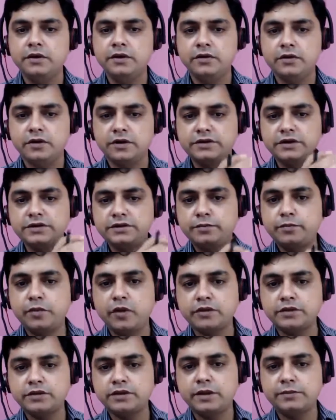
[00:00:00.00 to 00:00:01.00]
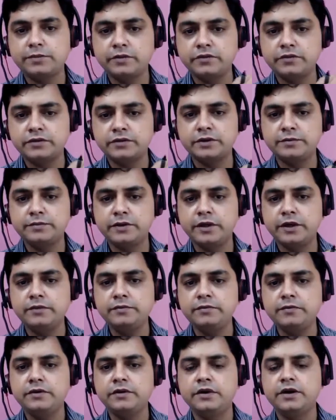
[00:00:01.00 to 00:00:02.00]
Okay, just pause the tapping for some time.
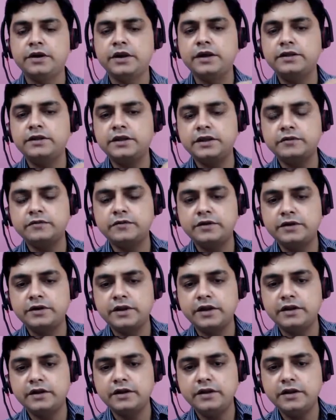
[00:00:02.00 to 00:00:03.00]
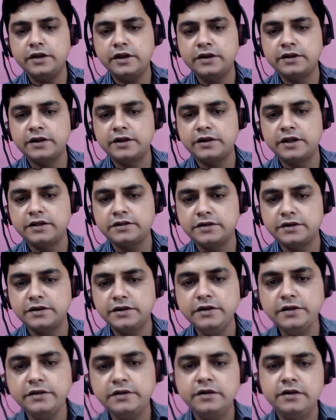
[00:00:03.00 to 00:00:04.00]
Write the event title and the intensity,
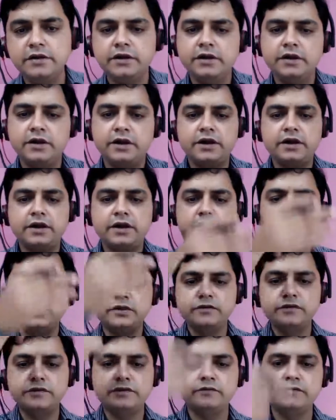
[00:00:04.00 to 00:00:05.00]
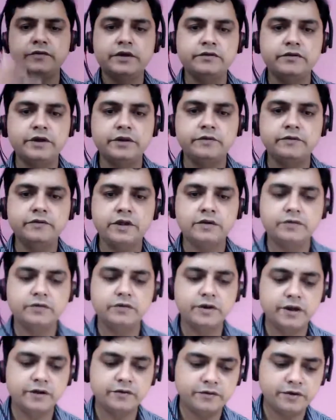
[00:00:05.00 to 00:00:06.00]
and continue with wherever you
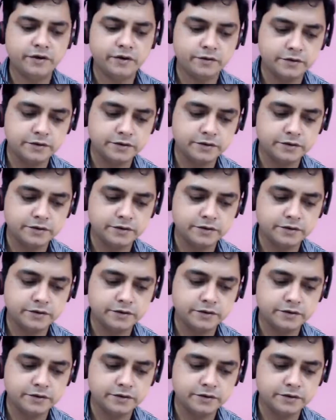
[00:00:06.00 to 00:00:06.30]
left out,